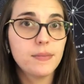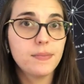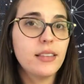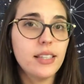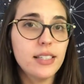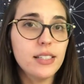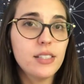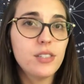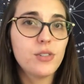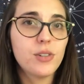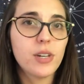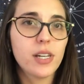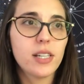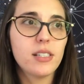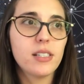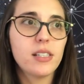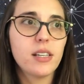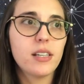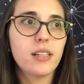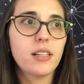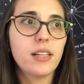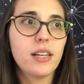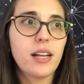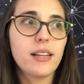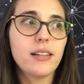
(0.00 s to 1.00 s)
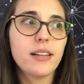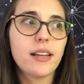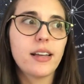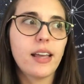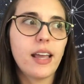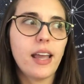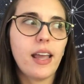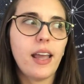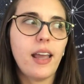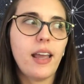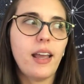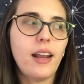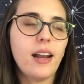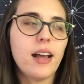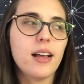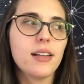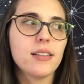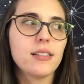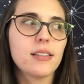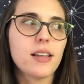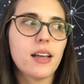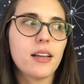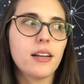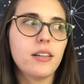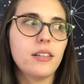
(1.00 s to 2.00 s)
This transit can indicate a
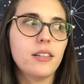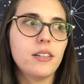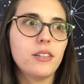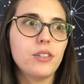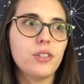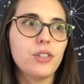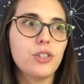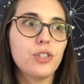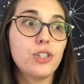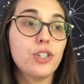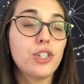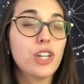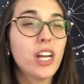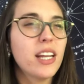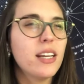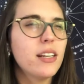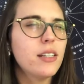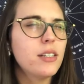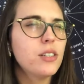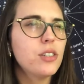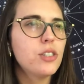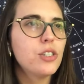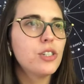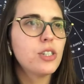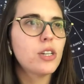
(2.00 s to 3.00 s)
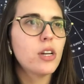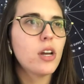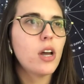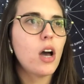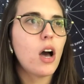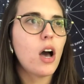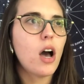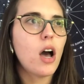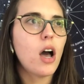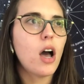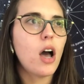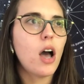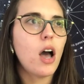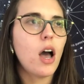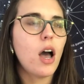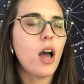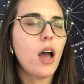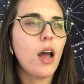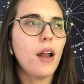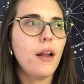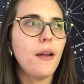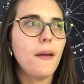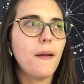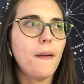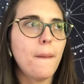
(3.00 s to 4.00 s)
sudden change
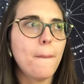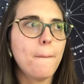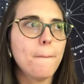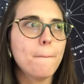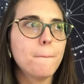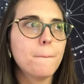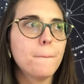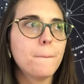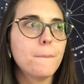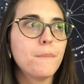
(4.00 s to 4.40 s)
on